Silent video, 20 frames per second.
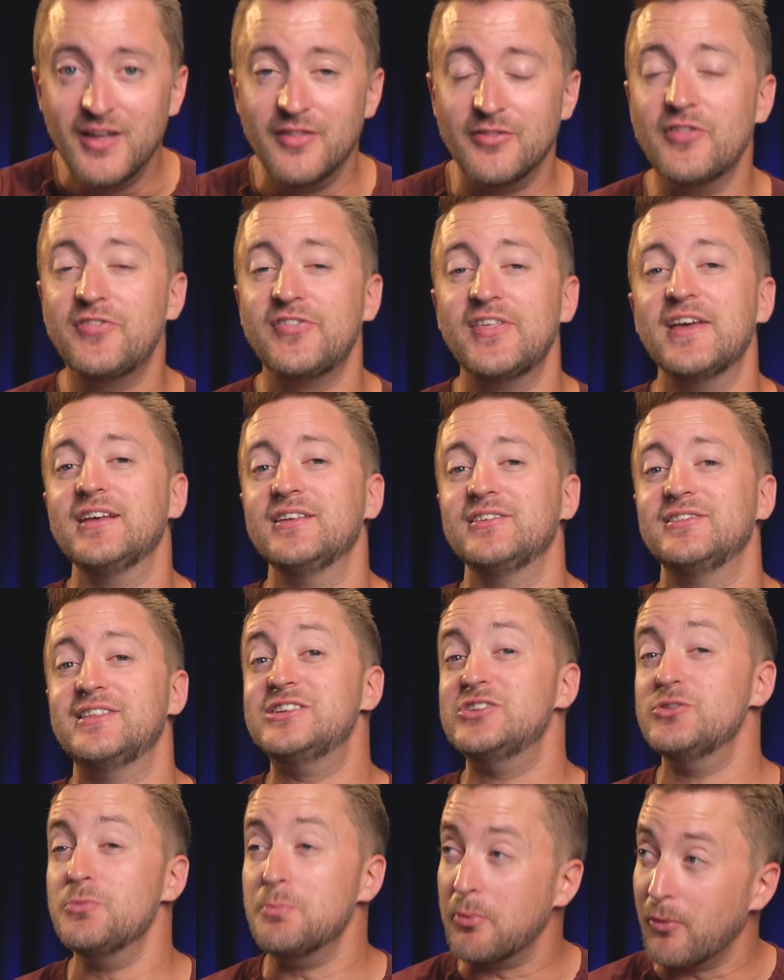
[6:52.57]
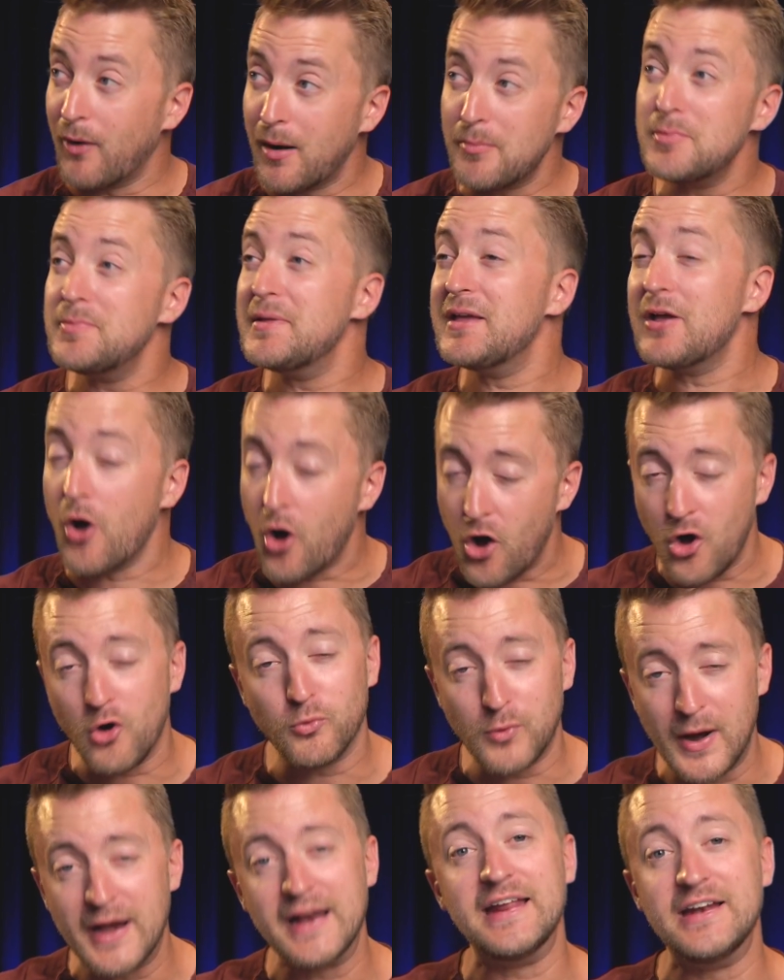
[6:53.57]
the things that you probably
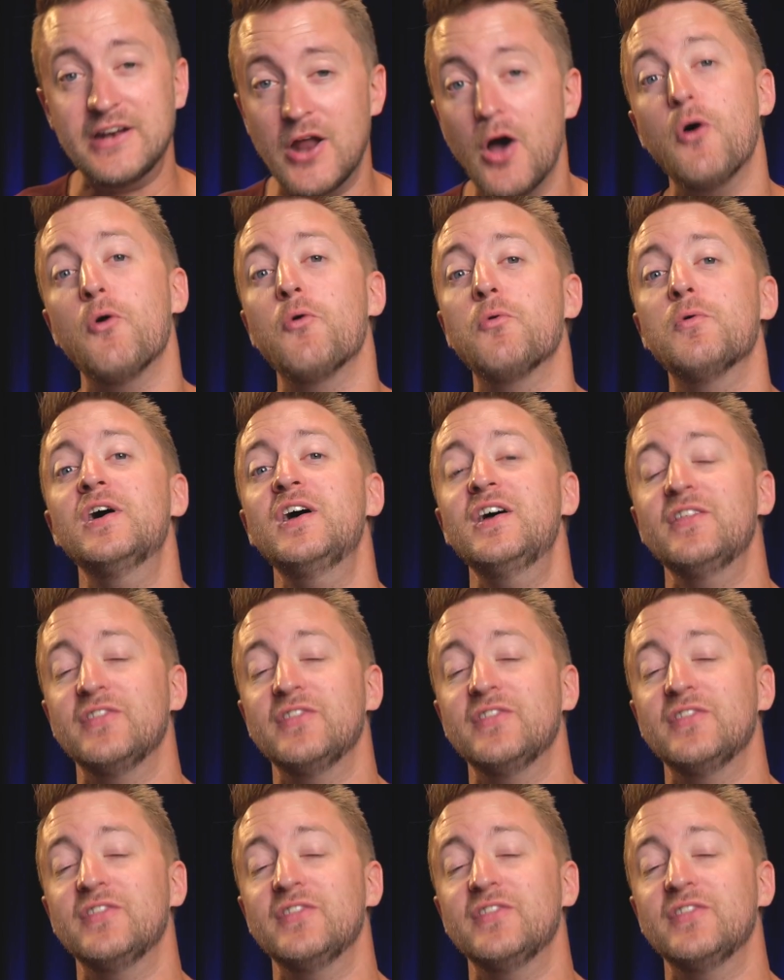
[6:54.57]
already know